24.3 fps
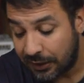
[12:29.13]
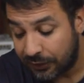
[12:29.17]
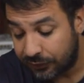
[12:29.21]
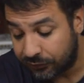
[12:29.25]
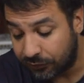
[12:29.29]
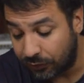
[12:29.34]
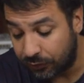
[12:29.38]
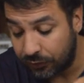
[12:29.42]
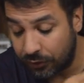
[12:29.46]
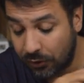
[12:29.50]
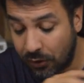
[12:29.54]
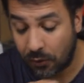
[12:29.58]

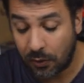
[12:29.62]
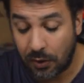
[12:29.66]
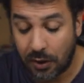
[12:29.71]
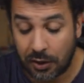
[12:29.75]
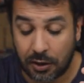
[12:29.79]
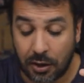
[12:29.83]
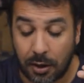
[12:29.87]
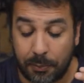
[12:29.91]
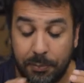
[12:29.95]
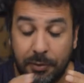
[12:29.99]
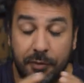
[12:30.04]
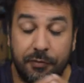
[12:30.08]
So, you know, a
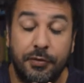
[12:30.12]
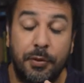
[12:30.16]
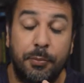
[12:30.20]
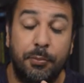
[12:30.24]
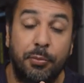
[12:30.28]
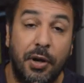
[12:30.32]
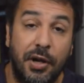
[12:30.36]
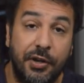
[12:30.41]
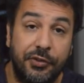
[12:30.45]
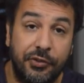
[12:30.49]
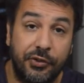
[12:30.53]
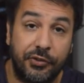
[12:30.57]
couple of the
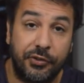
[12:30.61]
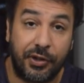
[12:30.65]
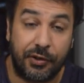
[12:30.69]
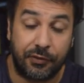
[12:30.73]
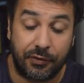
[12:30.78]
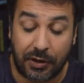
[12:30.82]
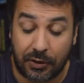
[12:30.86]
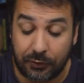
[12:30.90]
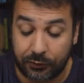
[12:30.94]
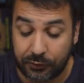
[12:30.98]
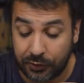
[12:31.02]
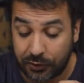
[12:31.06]
prices I
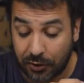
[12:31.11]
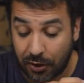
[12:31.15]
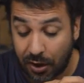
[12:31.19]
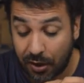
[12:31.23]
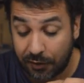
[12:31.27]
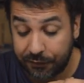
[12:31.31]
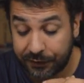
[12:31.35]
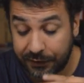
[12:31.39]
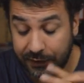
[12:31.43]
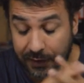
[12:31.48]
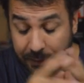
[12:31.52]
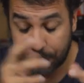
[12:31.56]
rounded
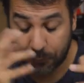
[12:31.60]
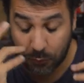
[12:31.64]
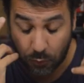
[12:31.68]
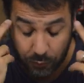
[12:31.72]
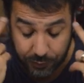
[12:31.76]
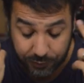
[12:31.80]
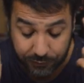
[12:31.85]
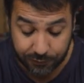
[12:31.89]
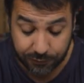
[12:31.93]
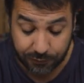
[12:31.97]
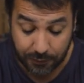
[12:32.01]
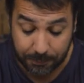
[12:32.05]
off and I'm
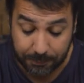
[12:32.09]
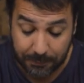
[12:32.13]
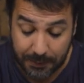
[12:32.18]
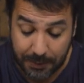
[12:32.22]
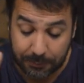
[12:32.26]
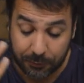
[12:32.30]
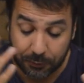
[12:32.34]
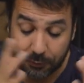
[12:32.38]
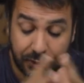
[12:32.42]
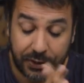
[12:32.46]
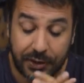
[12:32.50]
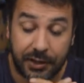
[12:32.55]
going from
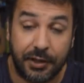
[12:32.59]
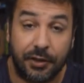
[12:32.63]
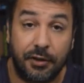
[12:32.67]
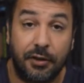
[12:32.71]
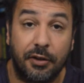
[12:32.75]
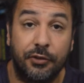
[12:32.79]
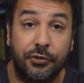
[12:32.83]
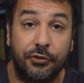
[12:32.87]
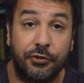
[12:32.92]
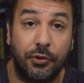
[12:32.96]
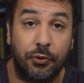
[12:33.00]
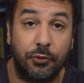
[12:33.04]
memory
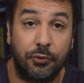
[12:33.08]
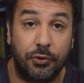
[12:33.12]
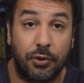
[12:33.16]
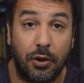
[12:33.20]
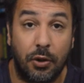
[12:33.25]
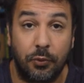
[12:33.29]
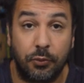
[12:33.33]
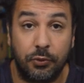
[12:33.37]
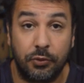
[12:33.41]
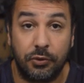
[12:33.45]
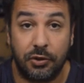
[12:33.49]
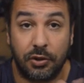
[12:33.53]
here, so
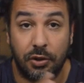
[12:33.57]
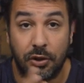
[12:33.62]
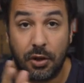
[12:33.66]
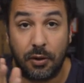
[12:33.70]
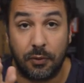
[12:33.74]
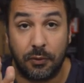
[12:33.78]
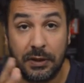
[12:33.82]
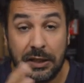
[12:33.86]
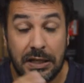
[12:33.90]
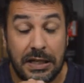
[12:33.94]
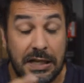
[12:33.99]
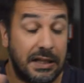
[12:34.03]
don't, you
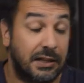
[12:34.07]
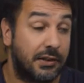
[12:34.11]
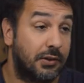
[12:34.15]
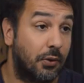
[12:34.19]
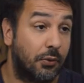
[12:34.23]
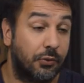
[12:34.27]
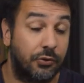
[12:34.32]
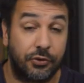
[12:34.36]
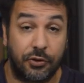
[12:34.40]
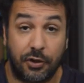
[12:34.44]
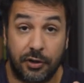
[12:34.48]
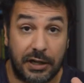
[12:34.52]
know,
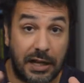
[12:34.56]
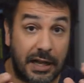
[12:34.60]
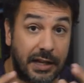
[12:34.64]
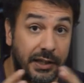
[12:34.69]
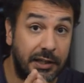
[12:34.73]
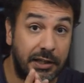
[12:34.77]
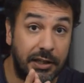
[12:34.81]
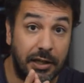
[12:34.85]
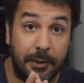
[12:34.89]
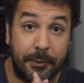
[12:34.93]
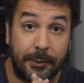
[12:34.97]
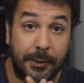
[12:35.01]
don't start
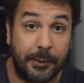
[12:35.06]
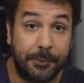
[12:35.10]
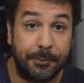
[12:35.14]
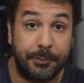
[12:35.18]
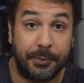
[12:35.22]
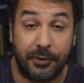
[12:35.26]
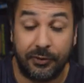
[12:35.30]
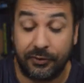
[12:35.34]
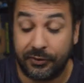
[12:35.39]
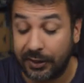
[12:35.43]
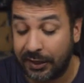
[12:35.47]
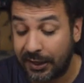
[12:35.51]
adding it up
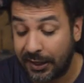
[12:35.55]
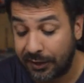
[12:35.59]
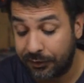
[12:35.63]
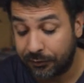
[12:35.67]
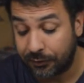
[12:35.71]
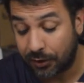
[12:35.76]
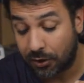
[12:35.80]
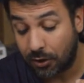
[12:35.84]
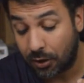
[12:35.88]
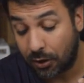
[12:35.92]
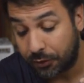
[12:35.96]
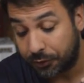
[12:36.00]
and say, hey,
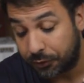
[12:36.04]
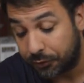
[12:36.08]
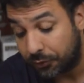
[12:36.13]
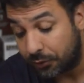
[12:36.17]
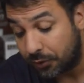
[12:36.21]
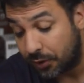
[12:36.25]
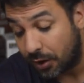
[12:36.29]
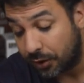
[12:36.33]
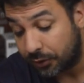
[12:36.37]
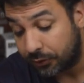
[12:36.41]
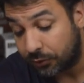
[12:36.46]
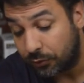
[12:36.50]
Ricardo, you
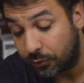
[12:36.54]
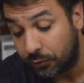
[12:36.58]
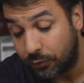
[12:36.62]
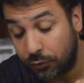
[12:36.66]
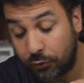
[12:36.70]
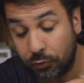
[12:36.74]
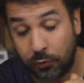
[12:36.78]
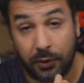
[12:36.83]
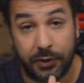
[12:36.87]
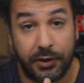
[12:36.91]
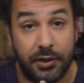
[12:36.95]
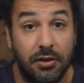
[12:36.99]
got to
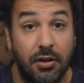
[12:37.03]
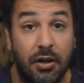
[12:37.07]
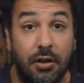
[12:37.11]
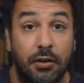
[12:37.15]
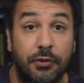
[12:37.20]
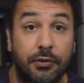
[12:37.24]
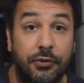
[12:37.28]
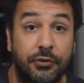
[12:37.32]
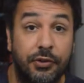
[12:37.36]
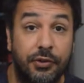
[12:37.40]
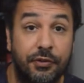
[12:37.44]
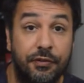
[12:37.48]

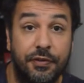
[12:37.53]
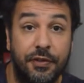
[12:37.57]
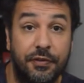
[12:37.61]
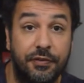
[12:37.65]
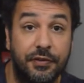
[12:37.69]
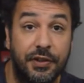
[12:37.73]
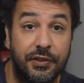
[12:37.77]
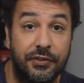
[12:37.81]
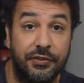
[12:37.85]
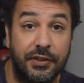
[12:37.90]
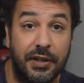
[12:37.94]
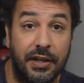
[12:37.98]

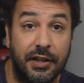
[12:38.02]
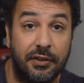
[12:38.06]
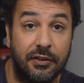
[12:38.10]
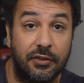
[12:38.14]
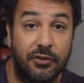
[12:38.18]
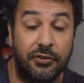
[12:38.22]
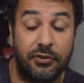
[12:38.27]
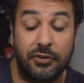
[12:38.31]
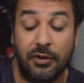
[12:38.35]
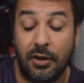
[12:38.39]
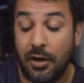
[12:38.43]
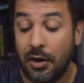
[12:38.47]

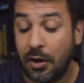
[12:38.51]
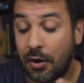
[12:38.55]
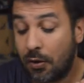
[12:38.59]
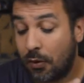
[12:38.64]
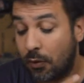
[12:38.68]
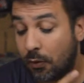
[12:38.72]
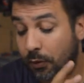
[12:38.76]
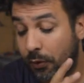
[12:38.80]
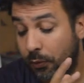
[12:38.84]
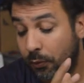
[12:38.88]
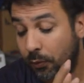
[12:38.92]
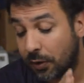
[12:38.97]

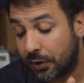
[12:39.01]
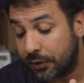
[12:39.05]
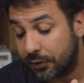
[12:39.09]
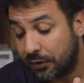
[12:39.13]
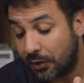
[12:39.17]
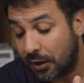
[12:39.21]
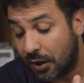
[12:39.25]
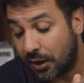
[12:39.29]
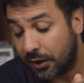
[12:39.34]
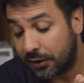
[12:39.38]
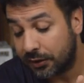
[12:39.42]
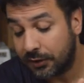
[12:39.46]
$20.50 or
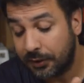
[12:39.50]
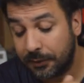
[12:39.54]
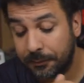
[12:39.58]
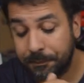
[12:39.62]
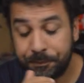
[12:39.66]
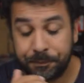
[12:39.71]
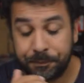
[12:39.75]
whatnot.